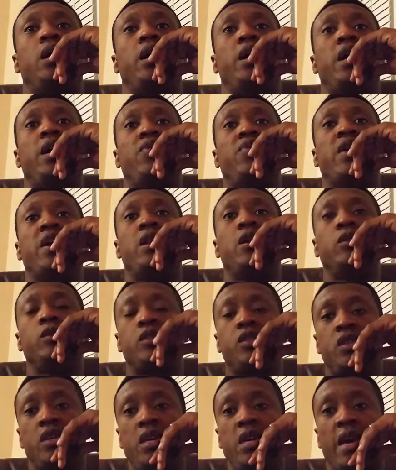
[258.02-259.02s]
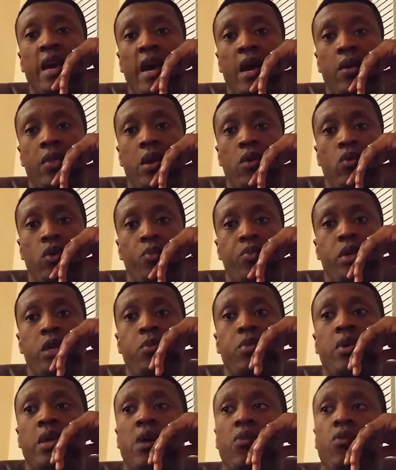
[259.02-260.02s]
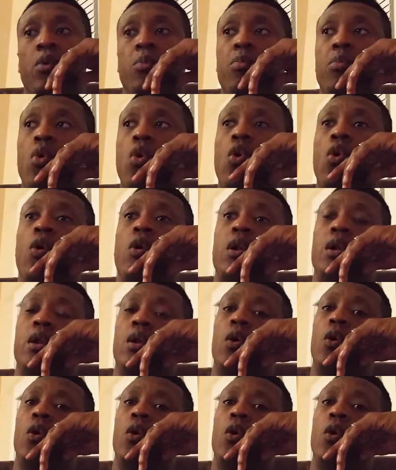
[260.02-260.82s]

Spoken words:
And they don't see how there were people that were born